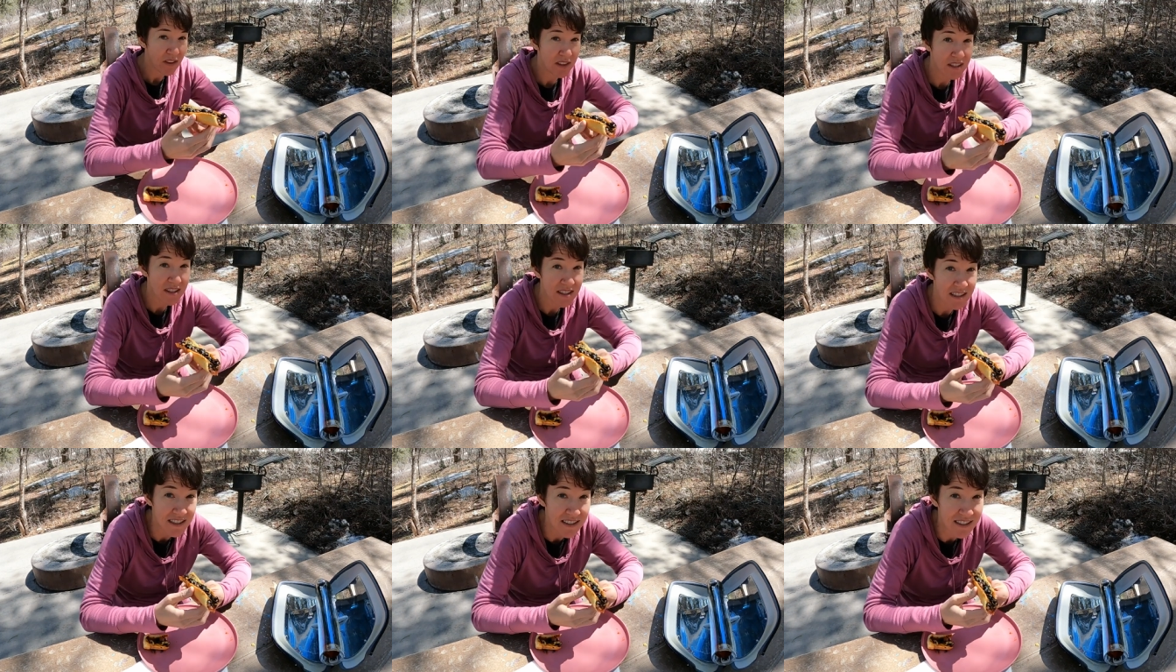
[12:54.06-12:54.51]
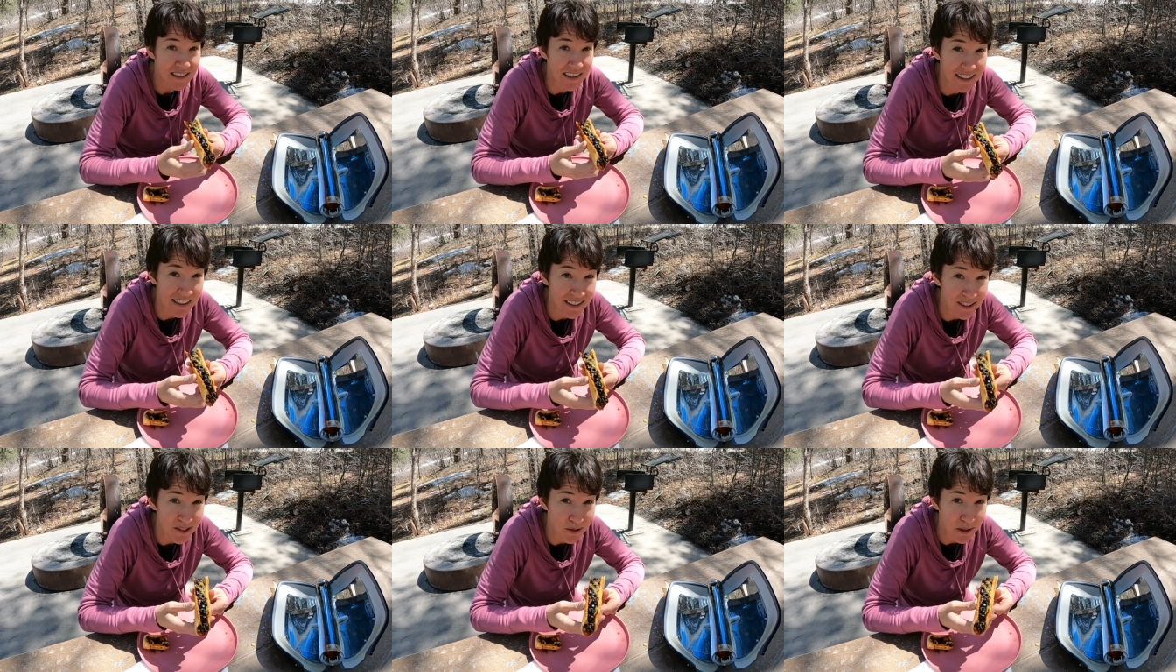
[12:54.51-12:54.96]
The
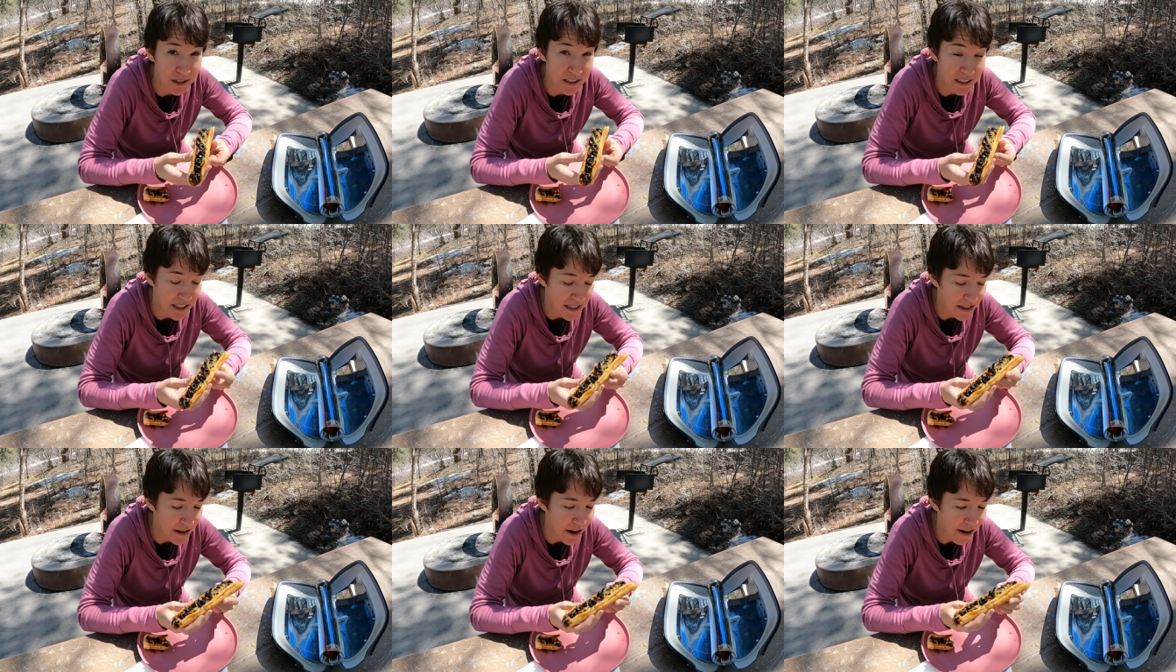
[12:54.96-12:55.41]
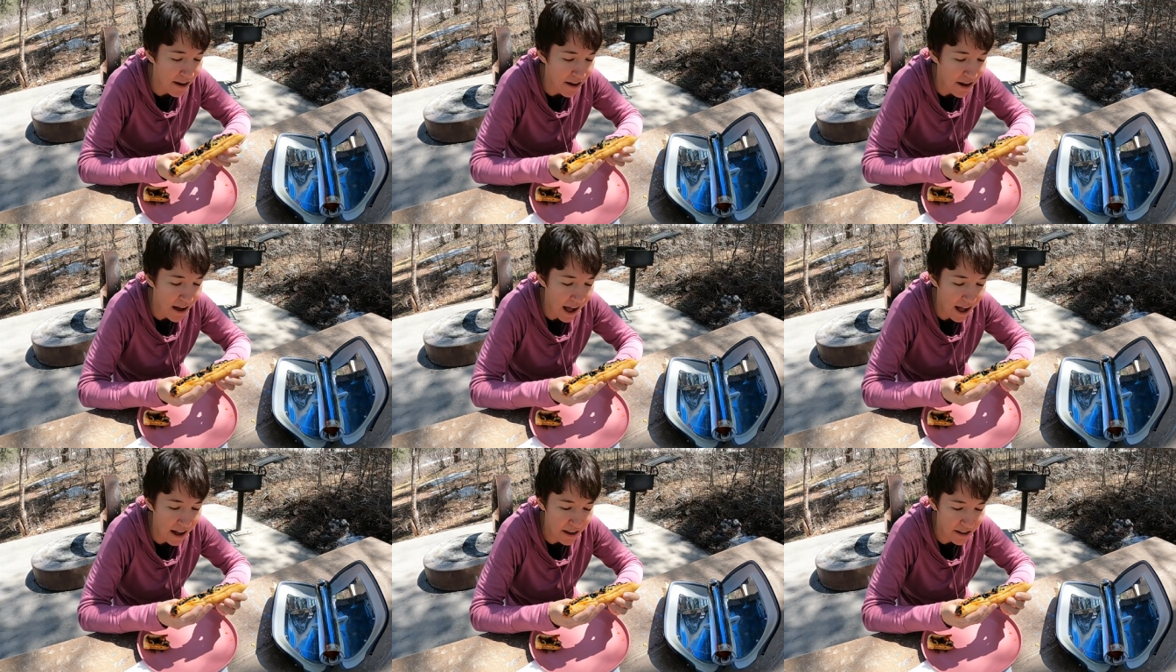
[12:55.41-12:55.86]
seasonings really
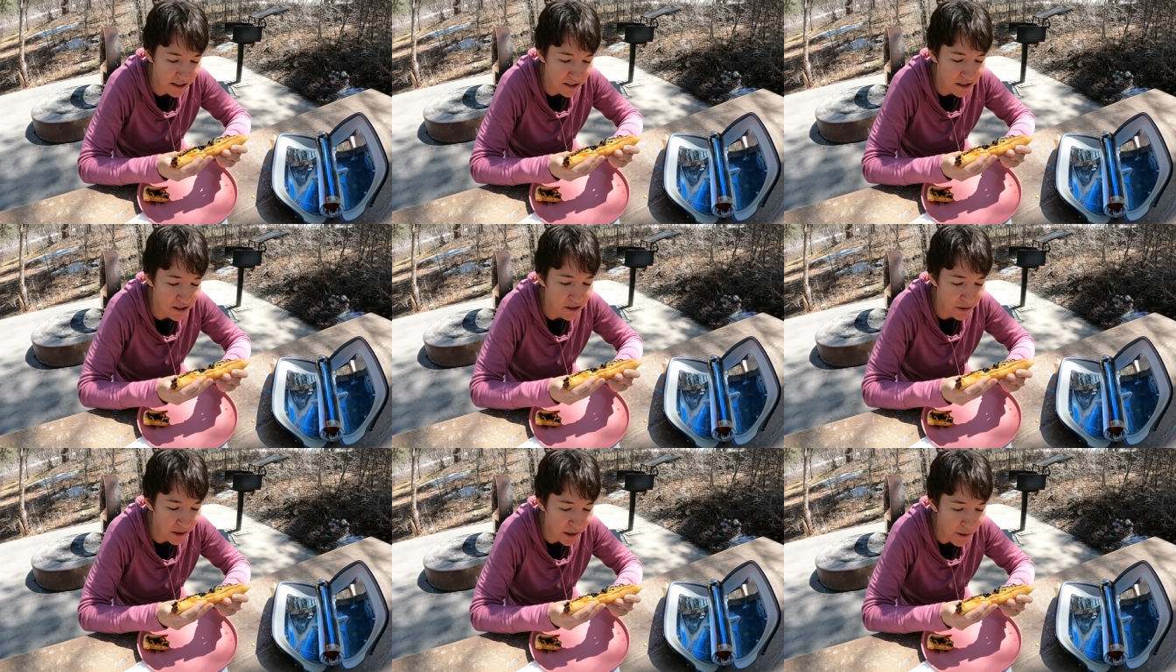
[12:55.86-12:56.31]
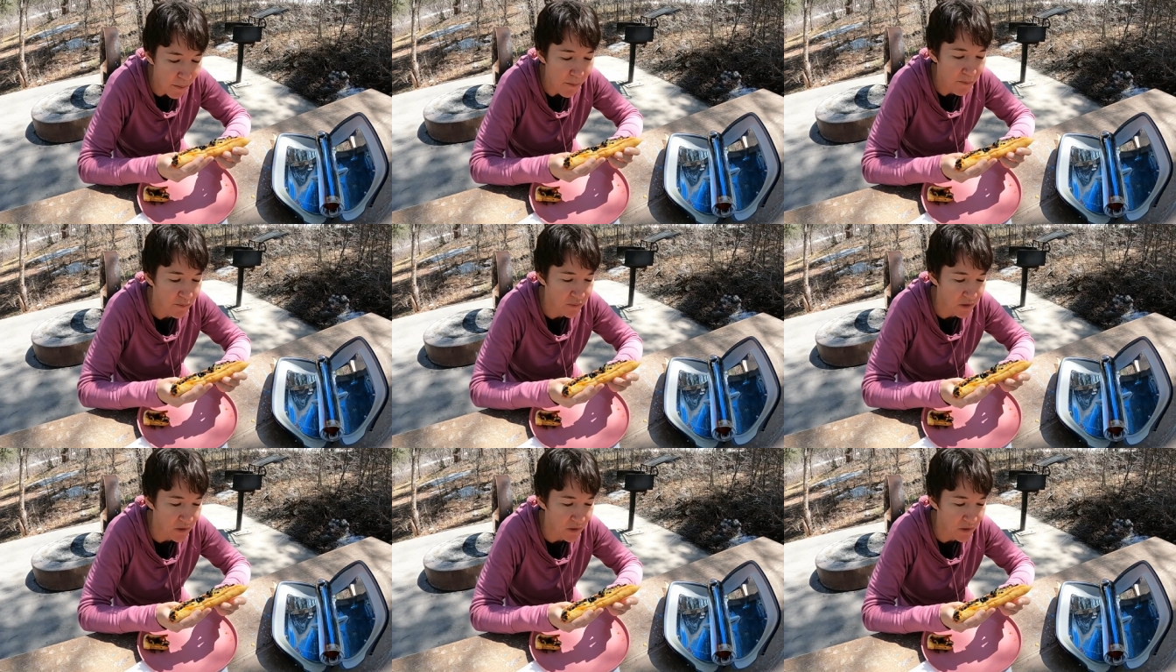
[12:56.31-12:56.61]
uh, added to it.